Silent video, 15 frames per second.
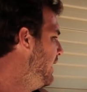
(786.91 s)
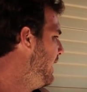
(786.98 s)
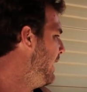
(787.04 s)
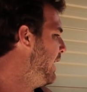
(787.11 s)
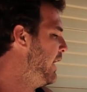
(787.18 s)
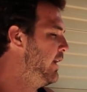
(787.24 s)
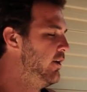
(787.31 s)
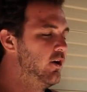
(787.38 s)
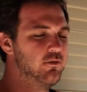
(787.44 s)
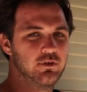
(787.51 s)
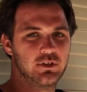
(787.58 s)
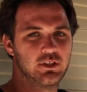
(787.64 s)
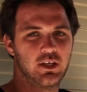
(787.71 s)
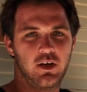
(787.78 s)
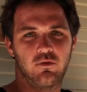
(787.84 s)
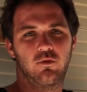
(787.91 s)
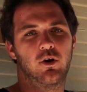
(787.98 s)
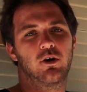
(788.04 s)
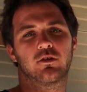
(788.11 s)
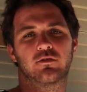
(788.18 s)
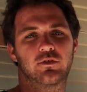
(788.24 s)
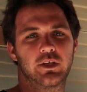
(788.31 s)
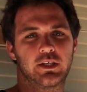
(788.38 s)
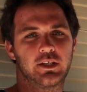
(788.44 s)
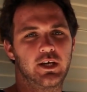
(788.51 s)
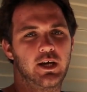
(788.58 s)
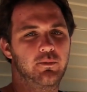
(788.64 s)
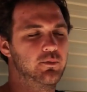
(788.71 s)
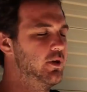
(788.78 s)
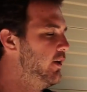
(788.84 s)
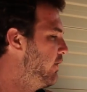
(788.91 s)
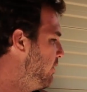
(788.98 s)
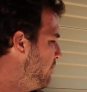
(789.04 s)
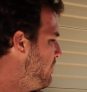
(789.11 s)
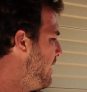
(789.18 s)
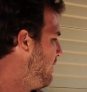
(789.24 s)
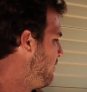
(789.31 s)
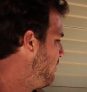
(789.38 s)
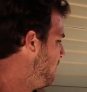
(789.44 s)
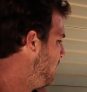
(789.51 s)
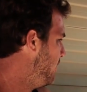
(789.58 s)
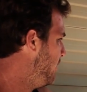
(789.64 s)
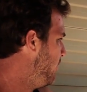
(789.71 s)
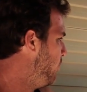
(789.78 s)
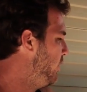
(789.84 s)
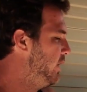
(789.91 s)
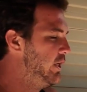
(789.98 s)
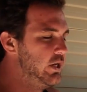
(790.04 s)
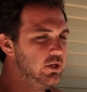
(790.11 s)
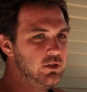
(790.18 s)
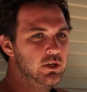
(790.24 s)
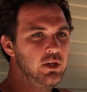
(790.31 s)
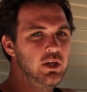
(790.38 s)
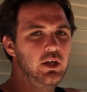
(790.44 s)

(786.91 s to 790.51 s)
and obviously a rock slicked up and smashed the window.